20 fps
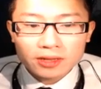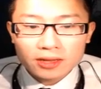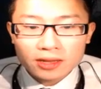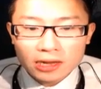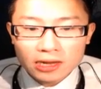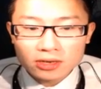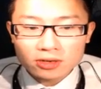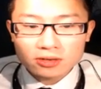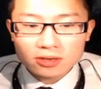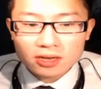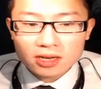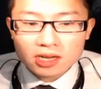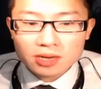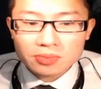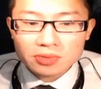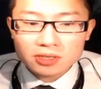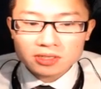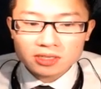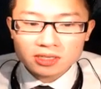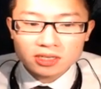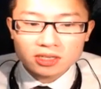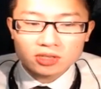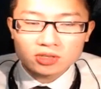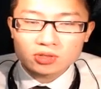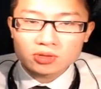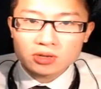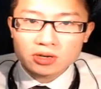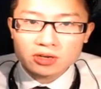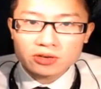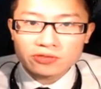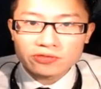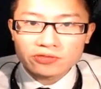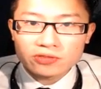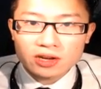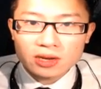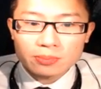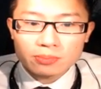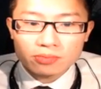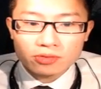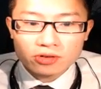And today I'm going to teach you how to
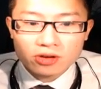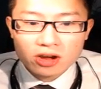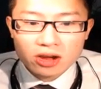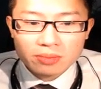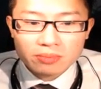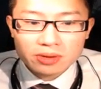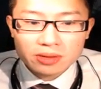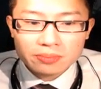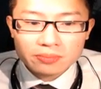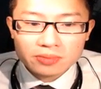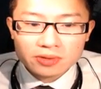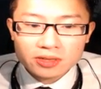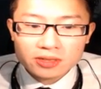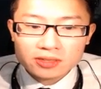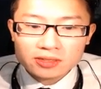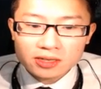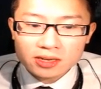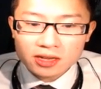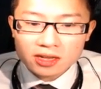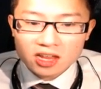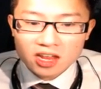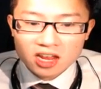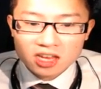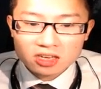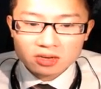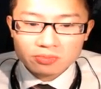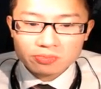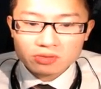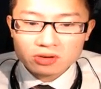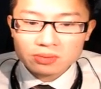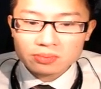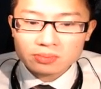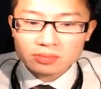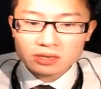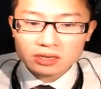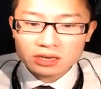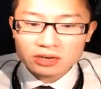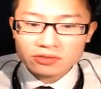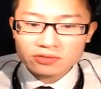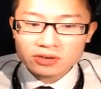find prime numbers and to prime
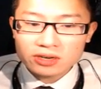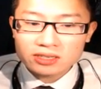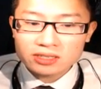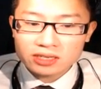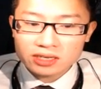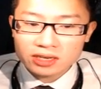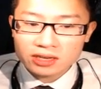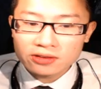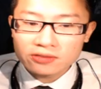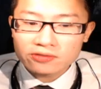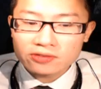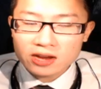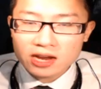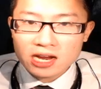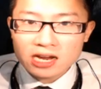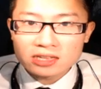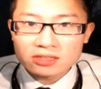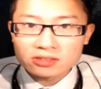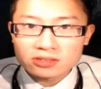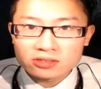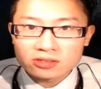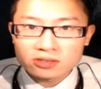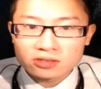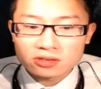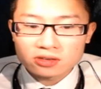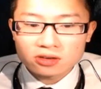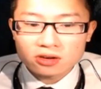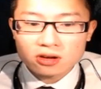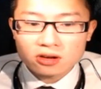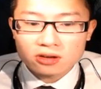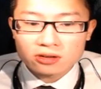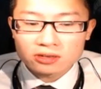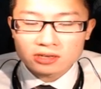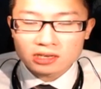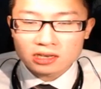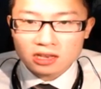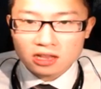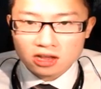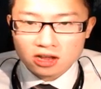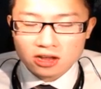every 10th answer on the
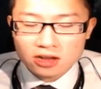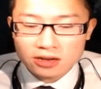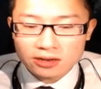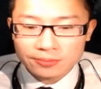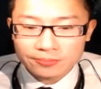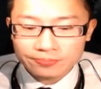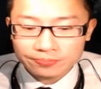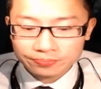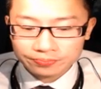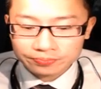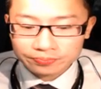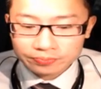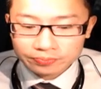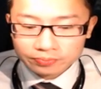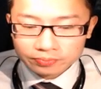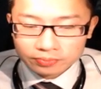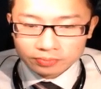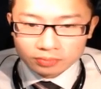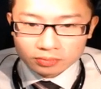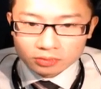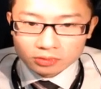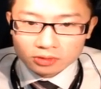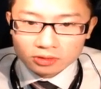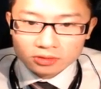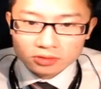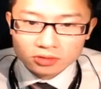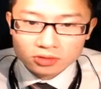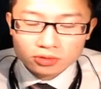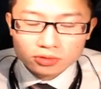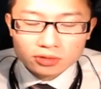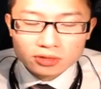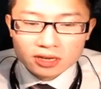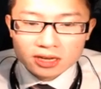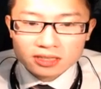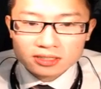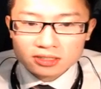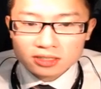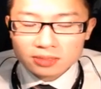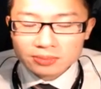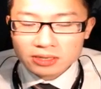line. So today
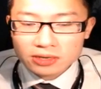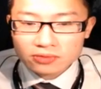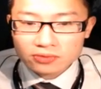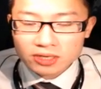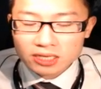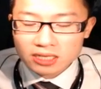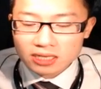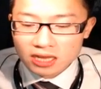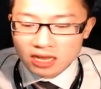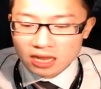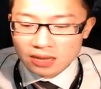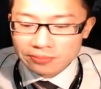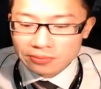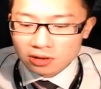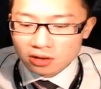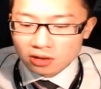is going to be a recap